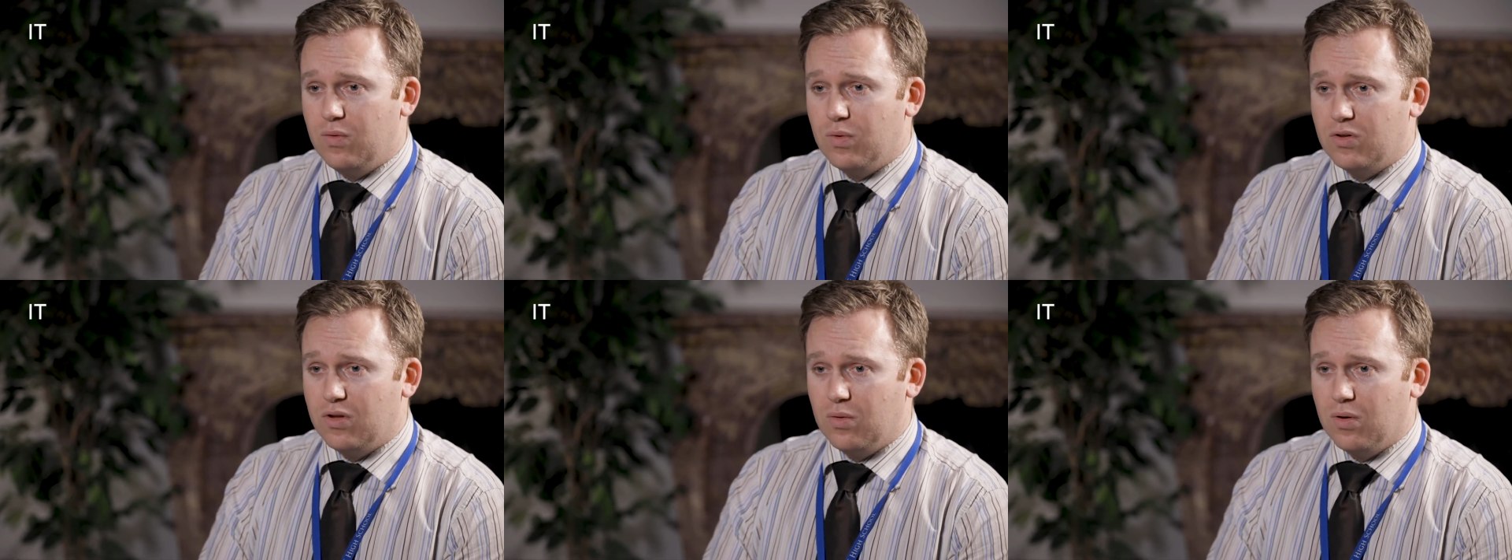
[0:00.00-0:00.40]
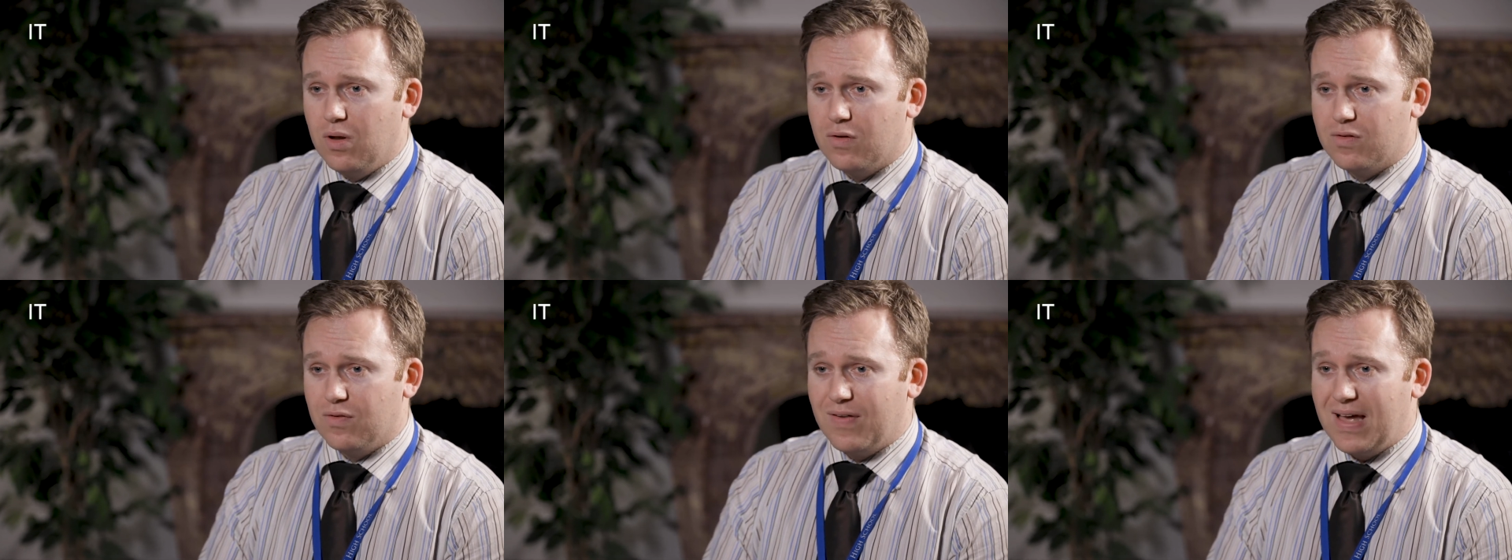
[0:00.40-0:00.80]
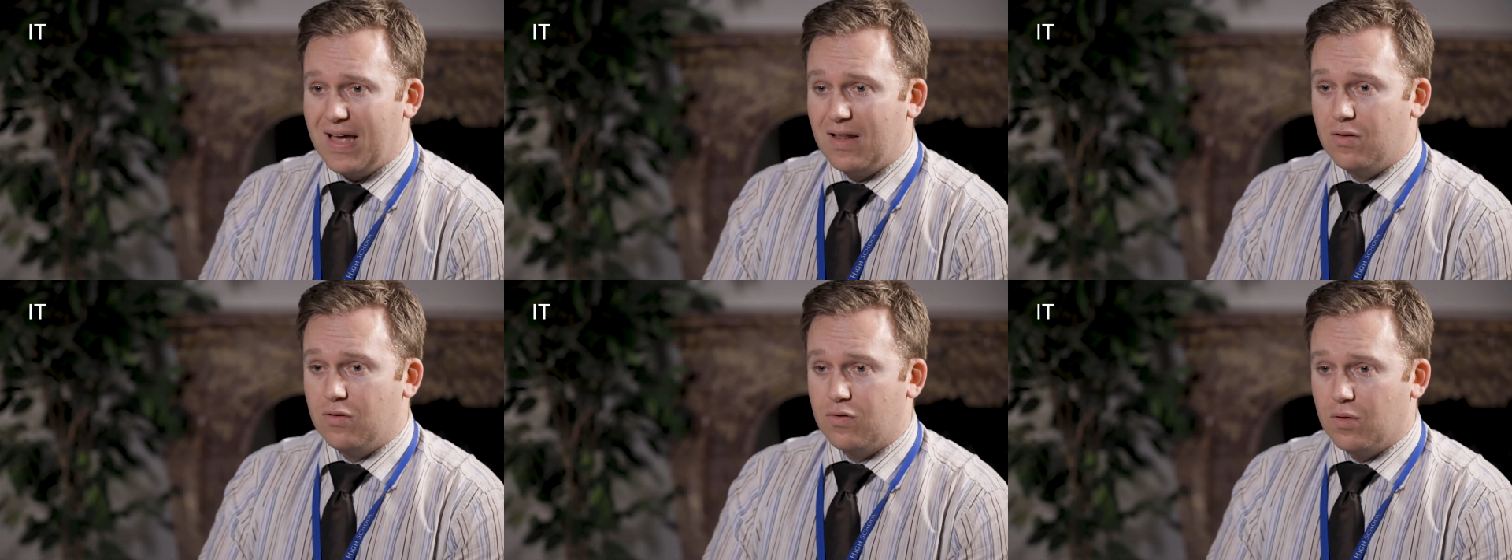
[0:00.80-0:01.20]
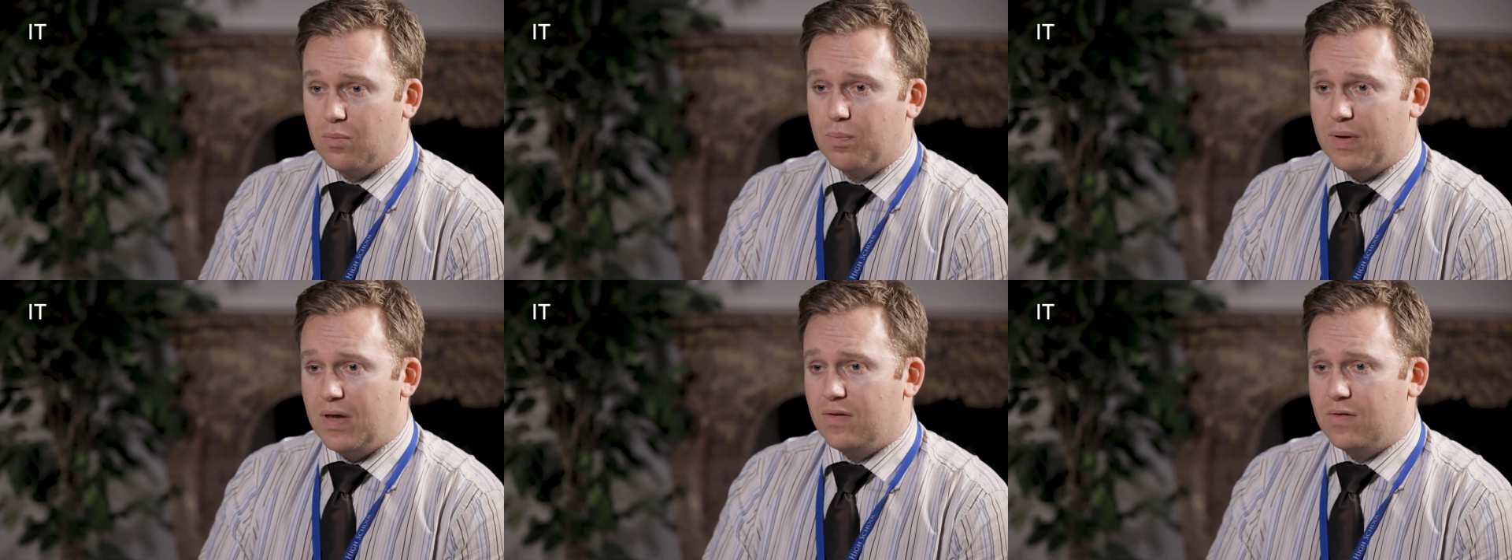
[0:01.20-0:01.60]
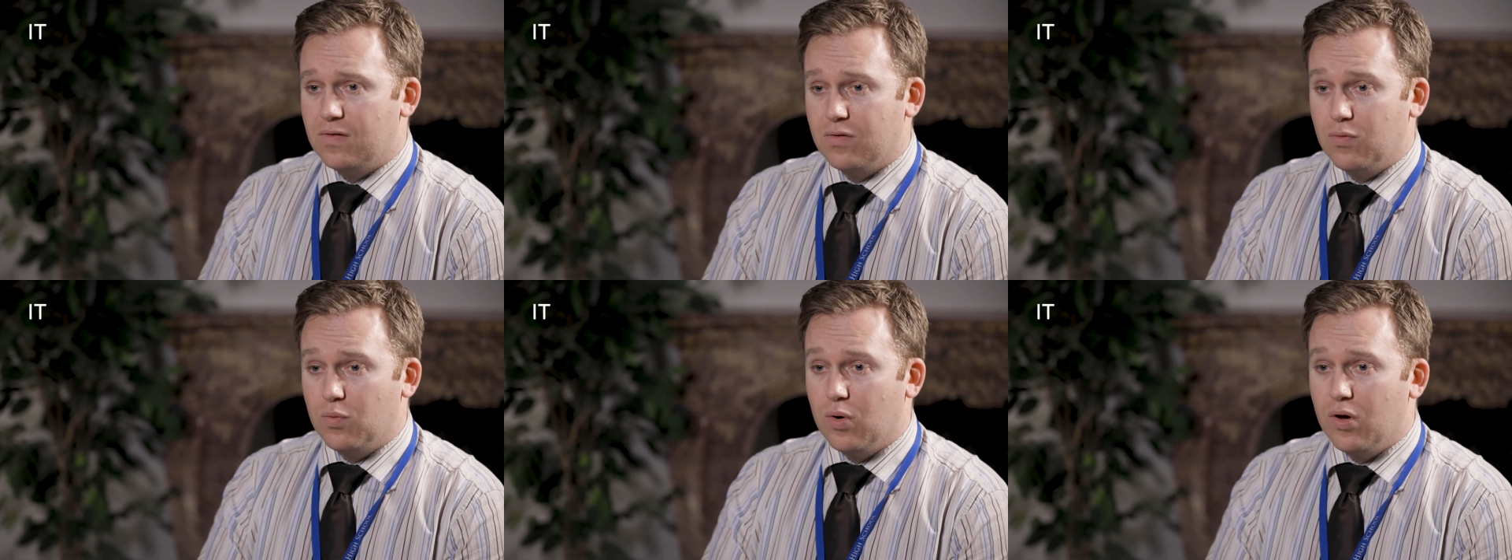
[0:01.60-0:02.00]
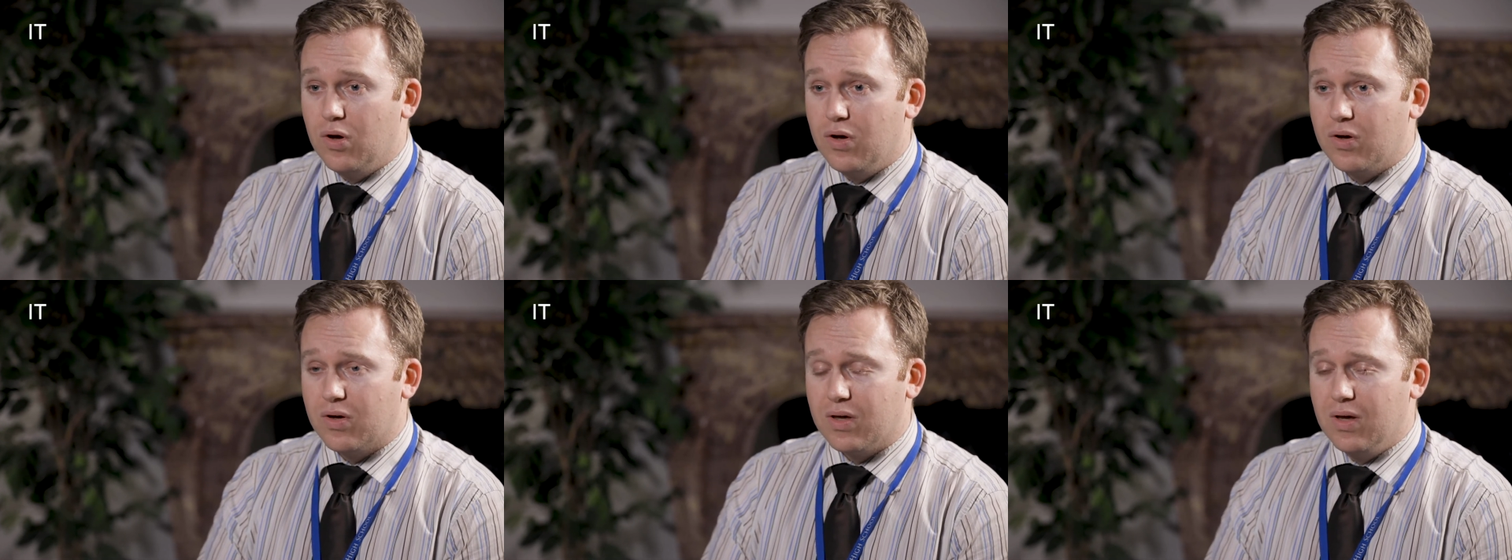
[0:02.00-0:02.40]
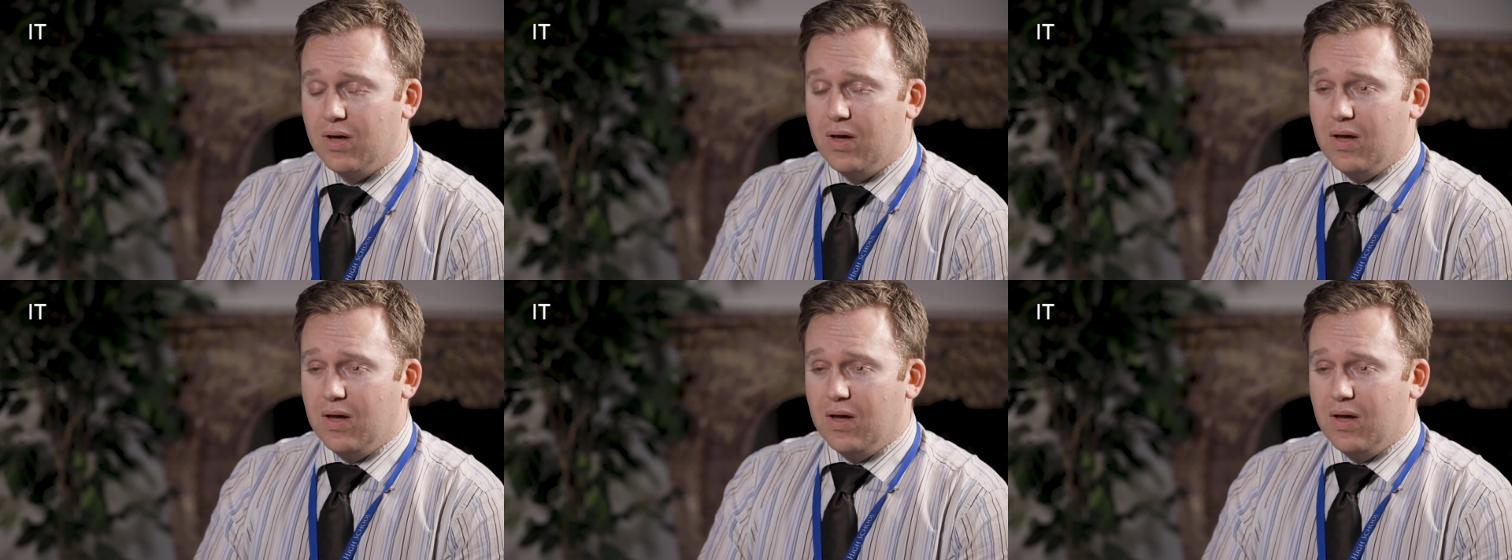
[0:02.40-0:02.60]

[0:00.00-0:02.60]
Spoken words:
you will do lots of hands-on pieces of work.